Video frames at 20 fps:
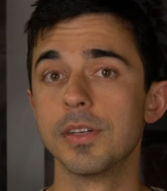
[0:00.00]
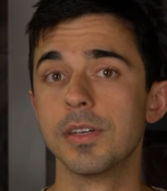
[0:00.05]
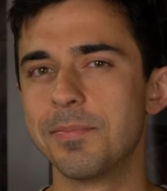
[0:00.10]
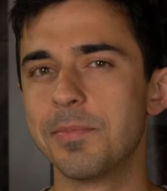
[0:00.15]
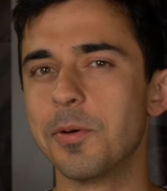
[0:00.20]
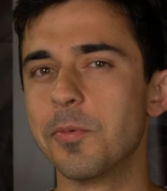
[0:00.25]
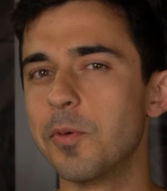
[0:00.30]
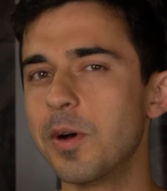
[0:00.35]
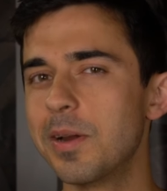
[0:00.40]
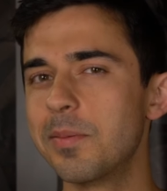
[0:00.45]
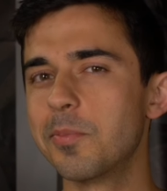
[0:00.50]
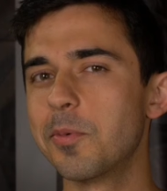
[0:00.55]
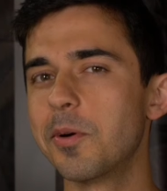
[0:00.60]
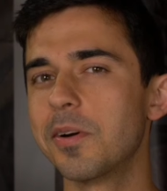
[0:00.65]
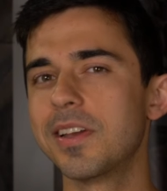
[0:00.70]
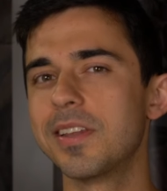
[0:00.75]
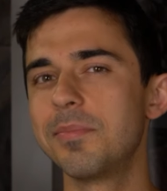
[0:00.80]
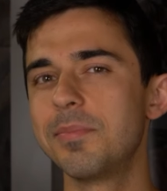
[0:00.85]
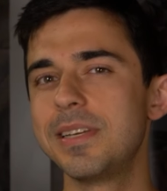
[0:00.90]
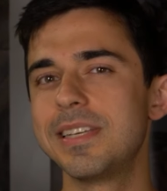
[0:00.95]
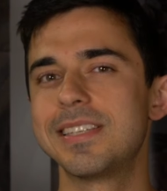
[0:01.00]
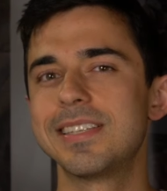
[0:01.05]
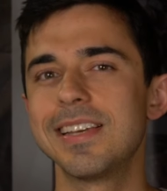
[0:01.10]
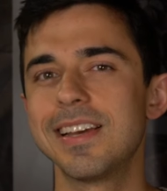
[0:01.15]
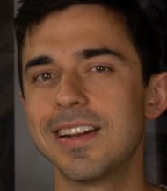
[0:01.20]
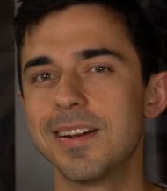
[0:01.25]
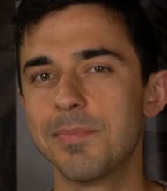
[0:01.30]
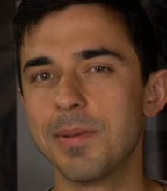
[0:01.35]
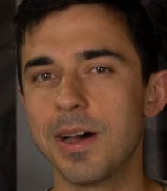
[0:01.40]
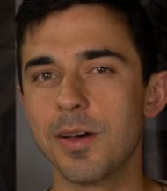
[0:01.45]
But what more can be
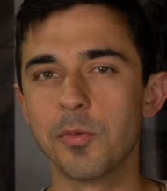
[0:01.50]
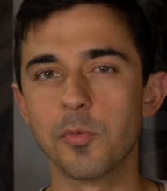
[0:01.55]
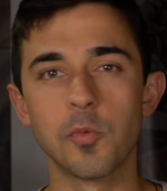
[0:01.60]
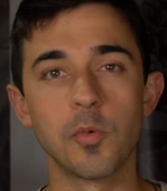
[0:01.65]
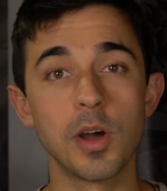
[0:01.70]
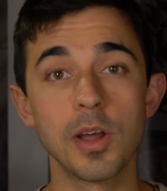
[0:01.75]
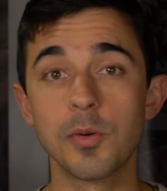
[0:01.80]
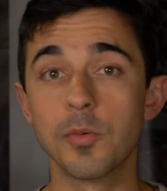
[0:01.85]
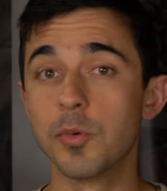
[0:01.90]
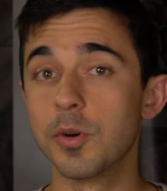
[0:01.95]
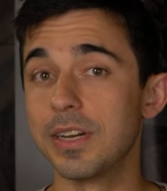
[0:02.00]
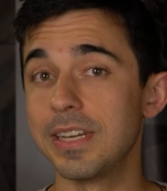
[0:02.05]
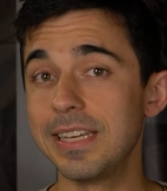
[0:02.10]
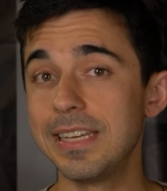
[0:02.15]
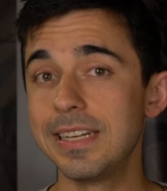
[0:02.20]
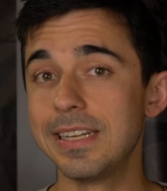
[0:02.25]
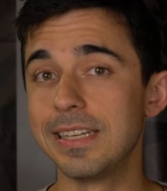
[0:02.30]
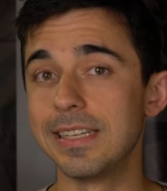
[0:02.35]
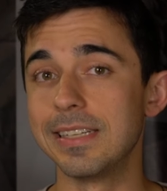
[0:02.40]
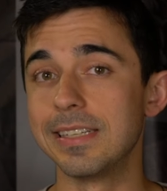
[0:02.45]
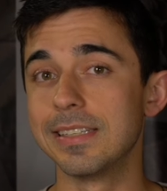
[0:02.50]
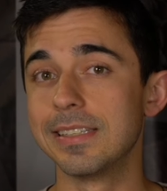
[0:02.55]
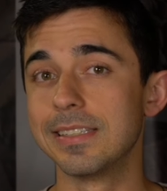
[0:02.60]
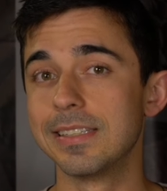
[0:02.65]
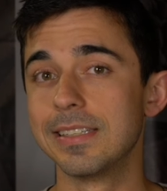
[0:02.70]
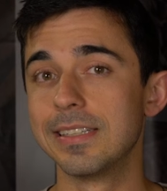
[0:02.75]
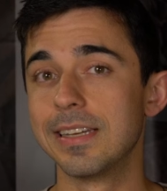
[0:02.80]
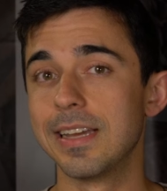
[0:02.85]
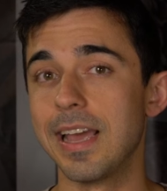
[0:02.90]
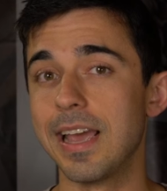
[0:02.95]
said about what we're eating
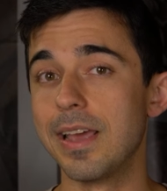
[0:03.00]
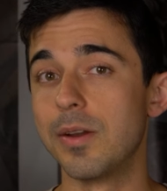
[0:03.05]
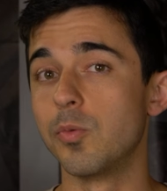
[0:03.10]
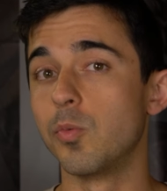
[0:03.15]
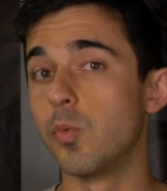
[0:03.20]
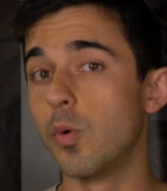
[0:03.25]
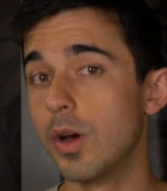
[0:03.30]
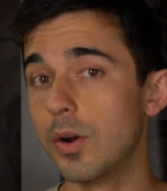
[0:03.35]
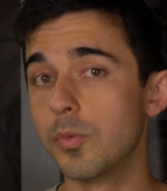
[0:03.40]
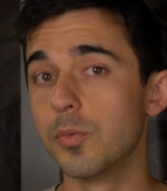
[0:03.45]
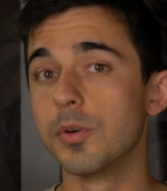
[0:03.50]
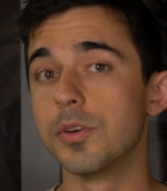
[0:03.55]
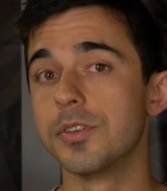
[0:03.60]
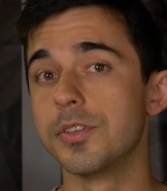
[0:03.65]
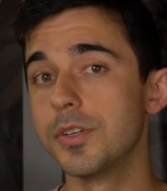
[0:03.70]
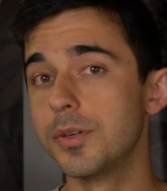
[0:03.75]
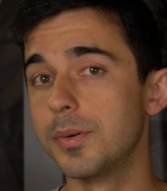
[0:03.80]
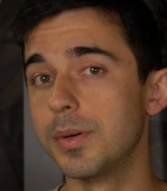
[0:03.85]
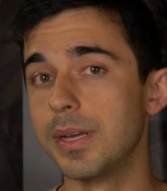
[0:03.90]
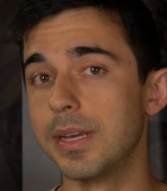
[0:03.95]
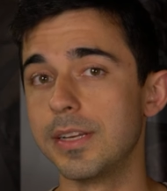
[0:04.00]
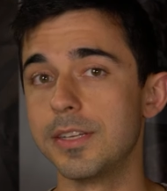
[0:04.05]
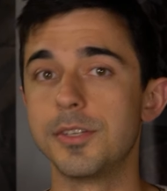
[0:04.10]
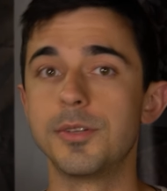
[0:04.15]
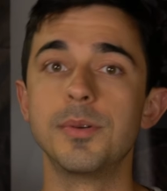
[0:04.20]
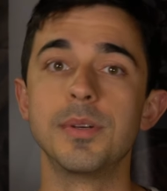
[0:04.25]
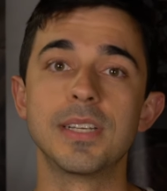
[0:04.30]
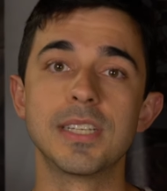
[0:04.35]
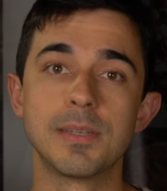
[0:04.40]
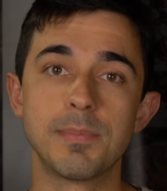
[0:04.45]
and what we're doing
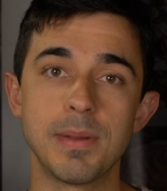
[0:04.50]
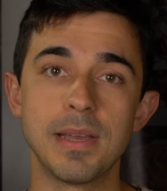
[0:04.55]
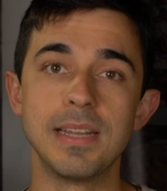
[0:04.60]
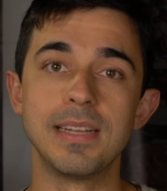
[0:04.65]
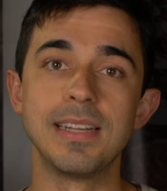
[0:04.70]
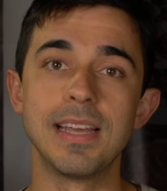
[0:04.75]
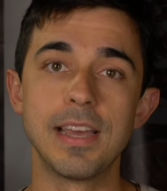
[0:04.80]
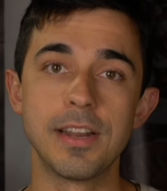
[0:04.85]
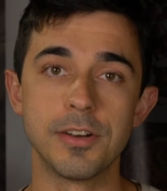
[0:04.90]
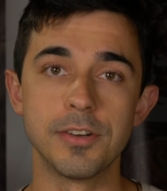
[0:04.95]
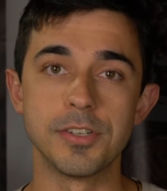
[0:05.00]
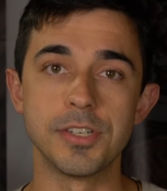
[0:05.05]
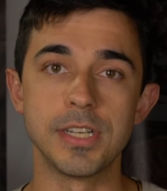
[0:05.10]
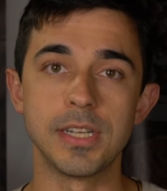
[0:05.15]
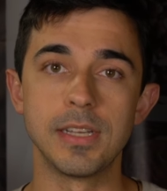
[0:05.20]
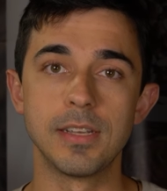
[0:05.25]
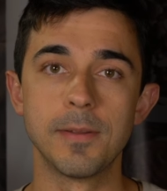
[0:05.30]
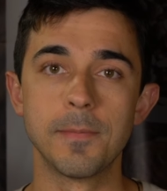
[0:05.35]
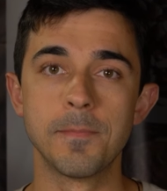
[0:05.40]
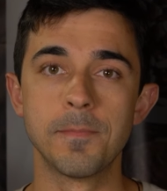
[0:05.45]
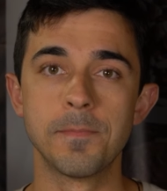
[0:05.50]
to expend energy?